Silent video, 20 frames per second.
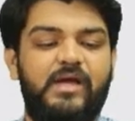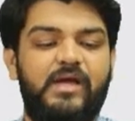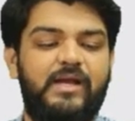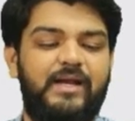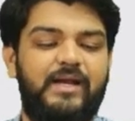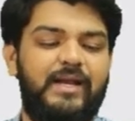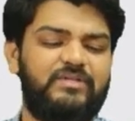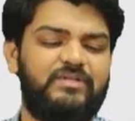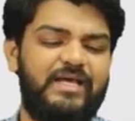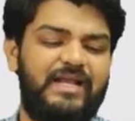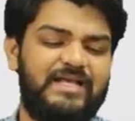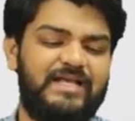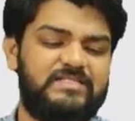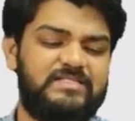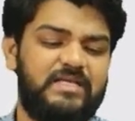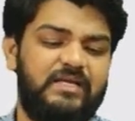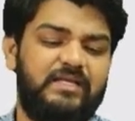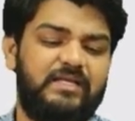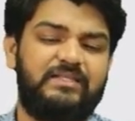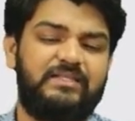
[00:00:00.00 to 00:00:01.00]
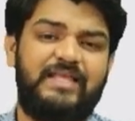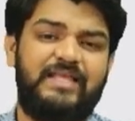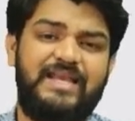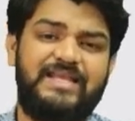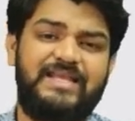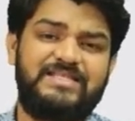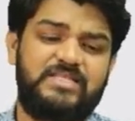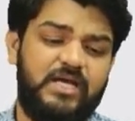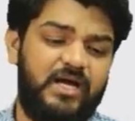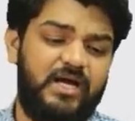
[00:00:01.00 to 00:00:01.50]
Now there
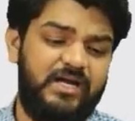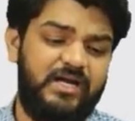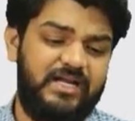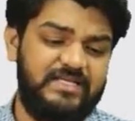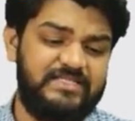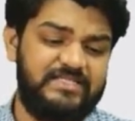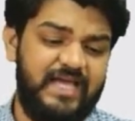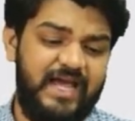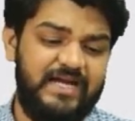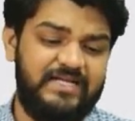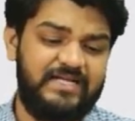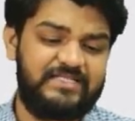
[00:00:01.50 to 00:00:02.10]
is undesired